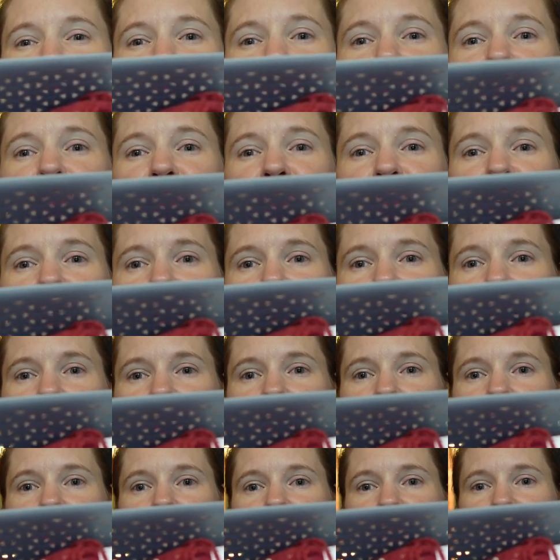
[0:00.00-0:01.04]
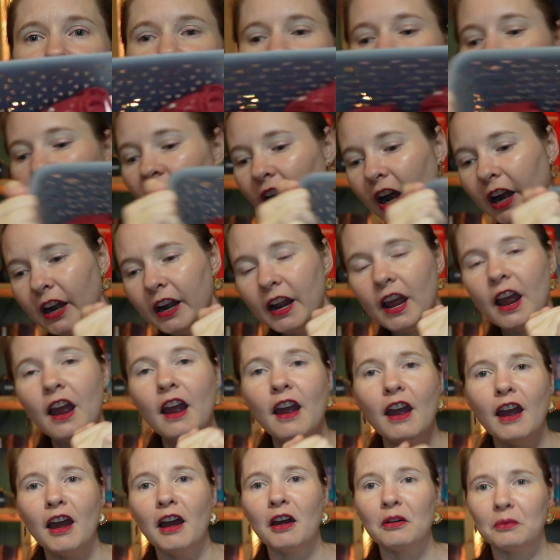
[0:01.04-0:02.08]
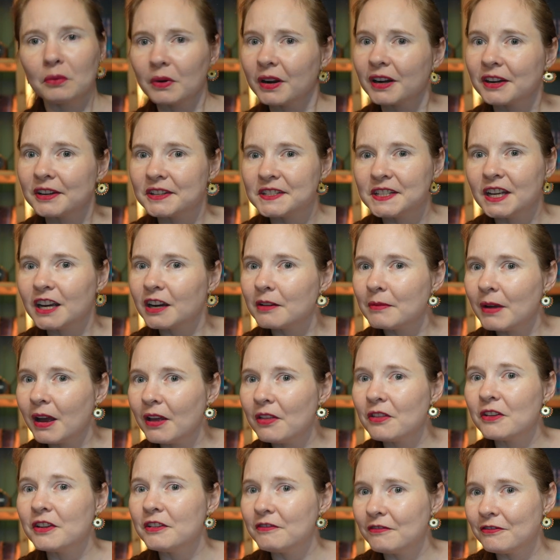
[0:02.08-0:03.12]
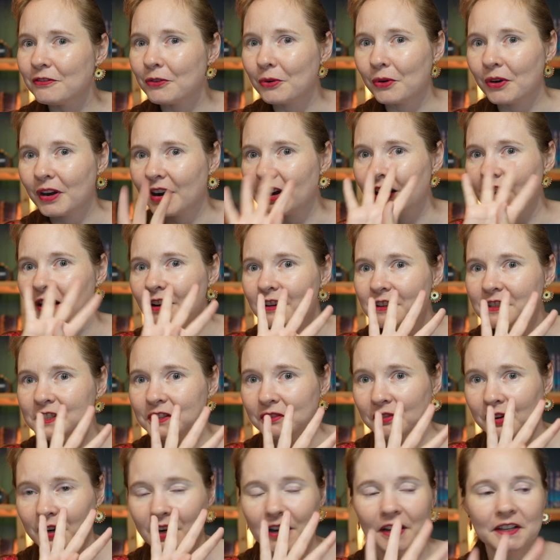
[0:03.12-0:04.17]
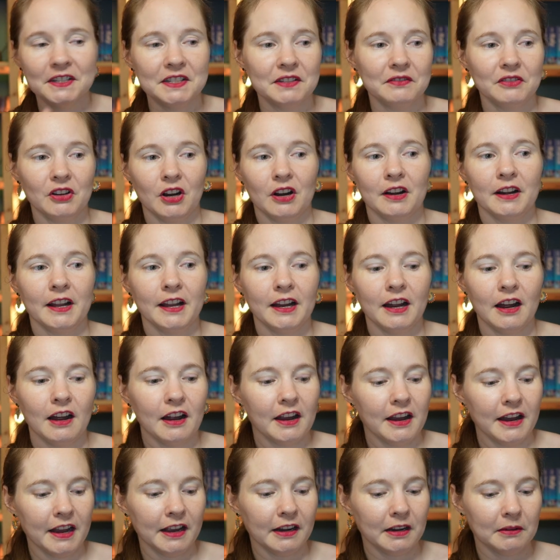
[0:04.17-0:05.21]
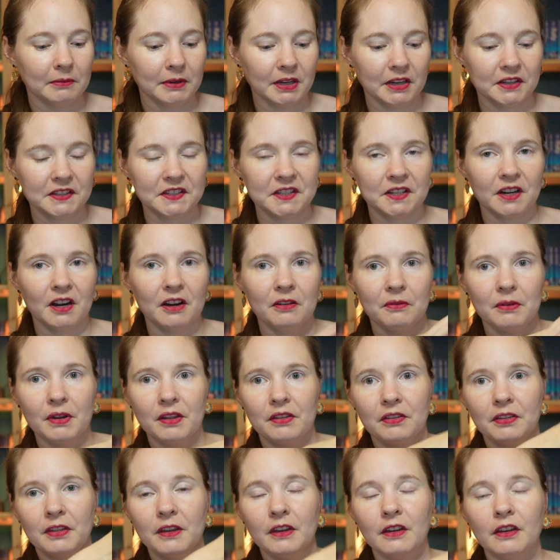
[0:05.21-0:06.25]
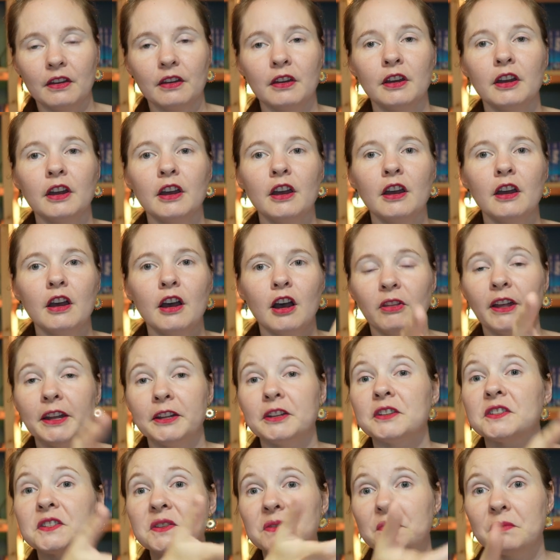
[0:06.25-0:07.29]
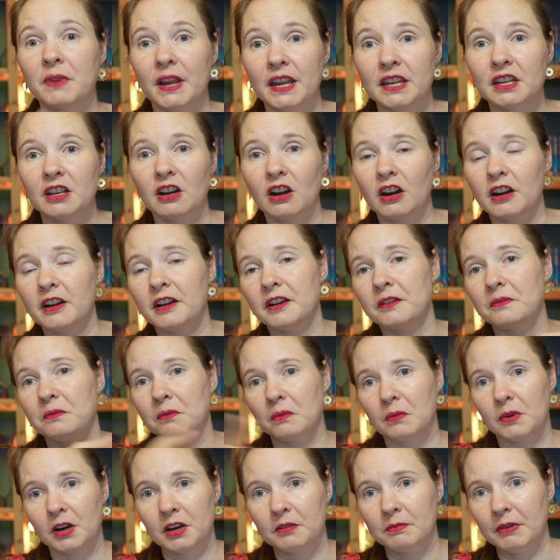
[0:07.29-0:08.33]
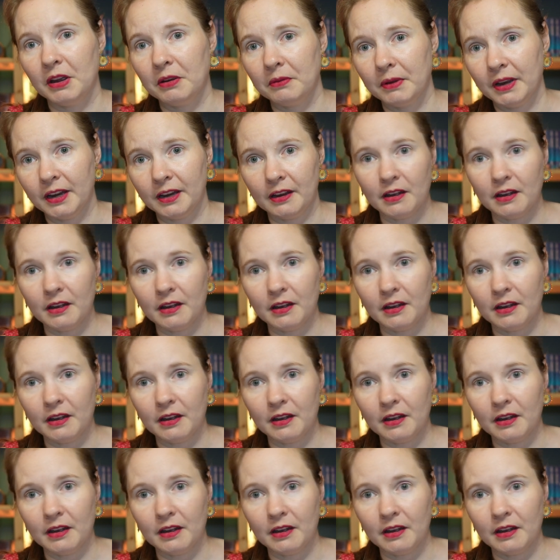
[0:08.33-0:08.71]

giant thing of yarn, and we're going to talk about the 4 different kinds of yarn I got. And I'm going to start with the lightest weight yarn and work my way